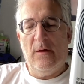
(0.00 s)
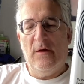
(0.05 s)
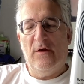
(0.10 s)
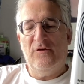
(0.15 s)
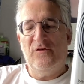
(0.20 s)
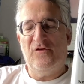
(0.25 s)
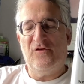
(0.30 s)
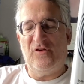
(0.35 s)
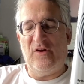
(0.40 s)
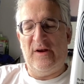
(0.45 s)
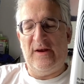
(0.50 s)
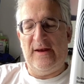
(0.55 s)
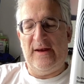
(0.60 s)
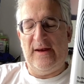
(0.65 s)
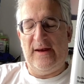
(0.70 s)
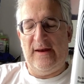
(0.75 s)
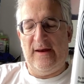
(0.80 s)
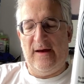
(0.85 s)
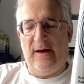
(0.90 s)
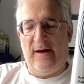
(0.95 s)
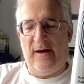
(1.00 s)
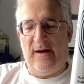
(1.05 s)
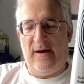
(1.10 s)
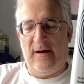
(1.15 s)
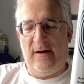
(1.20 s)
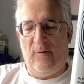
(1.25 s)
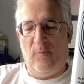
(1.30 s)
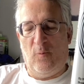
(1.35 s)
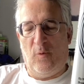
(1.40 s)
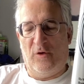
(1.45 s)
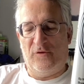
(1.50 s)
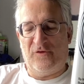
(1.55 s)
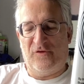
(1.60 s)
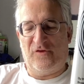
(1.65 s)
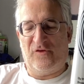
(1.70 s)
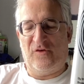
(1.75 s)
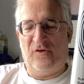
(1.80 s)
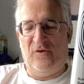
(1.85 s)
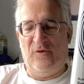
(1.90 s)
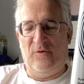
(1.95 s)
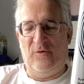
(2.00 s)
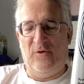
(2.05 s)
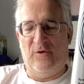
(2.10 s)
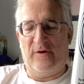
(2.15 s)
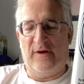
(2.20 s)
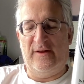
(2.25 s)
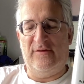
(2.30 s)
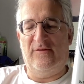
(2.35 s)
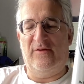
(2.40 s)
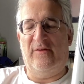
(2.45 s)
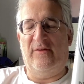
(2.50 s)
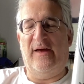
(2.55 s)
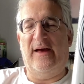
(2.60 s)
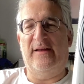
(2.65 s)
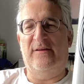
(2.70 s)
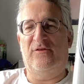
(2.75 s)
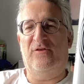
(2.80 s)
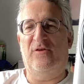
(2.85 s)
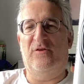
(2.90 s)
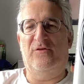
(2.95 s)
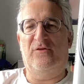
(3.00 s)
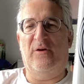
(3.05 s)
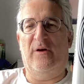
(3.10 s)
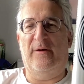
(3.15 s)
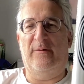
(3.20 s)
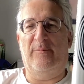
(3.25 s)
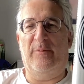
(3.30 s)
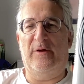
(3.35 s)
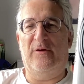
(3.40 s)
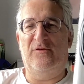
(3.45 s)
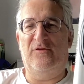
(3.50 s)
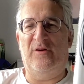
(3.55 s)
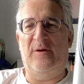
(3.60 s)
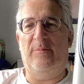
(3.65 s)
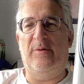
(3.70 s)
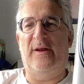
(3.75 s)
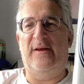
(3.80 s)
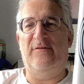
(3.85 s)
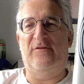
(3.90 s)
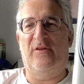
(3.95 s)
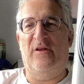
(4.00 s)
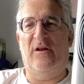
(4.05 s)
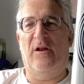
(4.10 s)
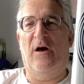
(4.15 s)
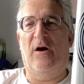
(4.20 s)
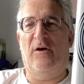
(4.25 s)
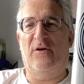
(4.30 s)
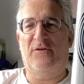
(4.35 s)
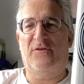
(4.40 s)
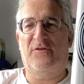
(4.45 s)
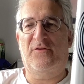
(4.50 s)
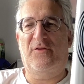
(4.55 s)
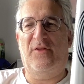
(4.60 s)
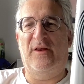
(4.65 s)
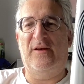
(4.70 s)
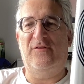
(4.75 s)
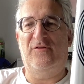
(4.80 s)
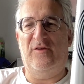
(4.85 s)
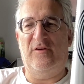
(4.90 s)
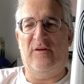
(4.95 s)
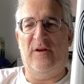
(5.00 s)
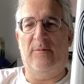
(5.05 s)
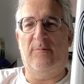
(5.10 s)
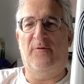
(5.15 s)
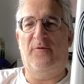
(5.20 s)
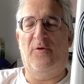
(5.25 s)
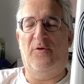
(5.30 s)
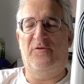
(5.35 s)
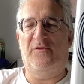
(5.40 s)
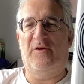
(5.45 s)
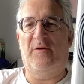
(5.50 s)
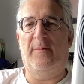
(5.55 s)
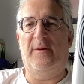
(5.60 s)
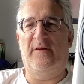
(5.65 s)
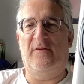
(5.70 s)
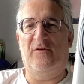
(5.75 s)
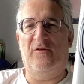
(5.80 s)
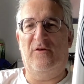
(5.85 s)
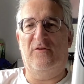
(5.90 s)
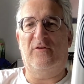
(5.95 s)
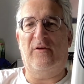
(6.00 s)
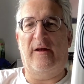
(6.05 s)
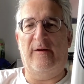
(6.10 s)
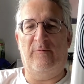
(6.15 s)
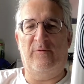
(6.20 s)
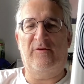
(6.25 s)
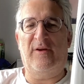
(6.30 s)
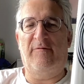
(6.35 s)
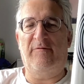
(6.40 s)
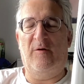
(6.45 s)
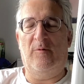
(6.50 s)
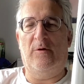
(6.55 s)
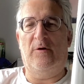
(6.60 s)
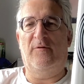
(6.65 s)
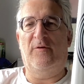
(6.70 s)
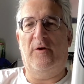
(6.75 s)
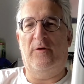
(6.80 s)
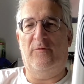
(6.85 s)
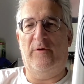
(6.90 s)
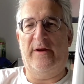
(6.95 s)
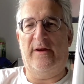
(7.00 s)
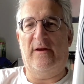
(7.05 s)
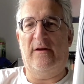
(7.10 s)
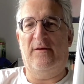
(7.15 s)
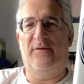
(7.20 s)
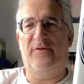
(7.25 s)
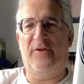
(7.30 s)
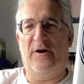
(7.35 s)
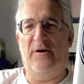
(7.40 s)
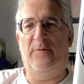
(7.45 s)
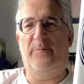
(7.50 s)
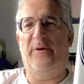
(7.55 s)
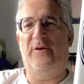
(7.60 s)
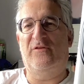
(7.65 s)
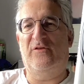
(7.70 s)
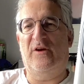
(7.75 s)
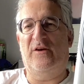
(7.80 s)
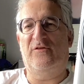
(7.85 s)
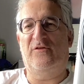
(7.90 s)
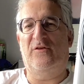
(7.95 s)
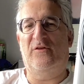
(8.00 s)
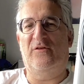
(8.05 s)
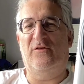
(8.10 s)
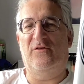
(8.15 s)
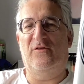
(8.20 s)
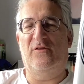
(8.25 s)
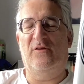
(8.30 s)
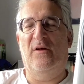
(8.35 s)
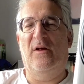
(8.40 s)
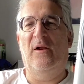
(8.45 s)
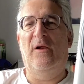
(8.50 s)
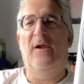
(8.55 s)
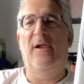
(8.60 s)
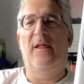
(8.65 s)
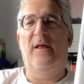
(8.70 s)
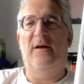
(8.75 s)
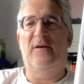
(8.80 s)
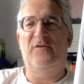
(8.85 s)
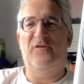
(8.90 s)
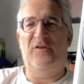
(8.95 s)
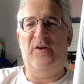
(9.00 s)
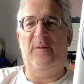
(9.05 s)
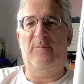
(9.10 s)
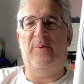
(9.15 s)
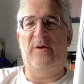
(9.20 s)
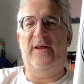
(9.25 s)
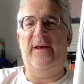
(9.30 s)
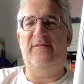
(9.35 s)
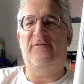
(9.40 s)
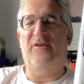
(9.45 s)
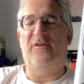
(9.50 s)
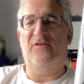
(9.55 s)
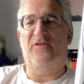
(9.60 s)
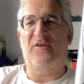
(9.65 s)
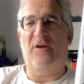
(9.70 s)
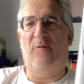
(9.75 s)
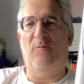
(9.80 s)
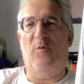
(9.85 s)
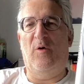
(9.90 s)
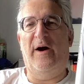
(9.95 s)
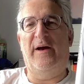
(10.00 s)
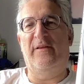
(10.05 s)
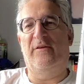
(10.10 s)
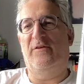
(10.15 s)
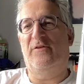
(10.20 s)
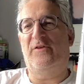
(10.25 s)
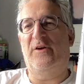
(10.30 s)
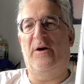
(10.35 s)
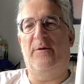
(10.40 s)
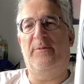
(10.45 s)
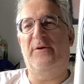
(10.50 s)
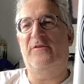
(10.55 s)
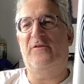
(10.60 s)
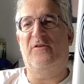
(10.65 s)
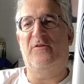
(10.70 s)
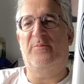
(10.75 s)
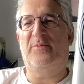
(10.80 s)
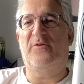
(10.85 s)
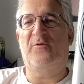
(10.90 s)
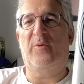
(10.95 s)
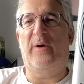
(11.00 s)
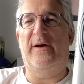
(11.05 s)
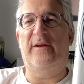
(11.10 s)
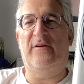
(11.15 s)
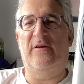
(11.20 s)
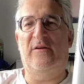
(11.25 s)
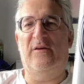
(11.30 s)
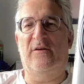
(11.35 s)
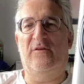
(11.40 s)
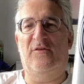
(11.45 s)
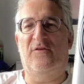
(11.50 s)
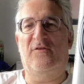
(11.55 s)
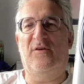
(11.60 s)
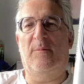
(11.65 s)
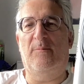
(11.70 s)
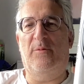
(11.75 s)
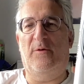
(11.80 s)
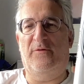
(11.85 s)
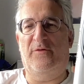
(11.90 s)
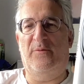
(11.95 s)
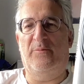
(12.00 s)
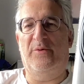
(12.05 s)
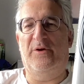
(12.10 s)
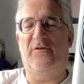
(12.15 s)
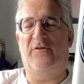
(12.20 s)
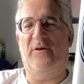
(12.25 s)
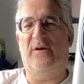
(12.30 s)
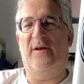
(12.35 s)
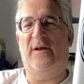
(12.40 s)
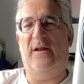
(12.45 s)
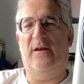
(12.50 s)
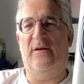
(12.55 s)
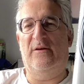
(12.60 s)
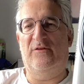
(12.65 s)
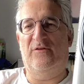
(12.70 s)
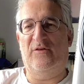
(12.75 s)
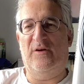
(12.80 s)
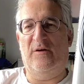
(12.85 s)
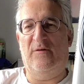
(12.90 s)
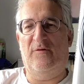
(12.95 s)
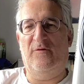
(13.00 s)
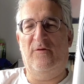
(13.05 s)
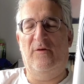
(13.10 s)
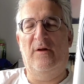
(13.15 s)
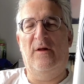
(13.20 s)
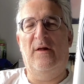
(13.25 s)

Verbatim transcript: She wants to look into that suicide because she believes the last thing she did before she committed suicide was having one of her regular therapy sessions. And she believes in some way that the therapist has persuaded her to jump off the bridge and kill herself.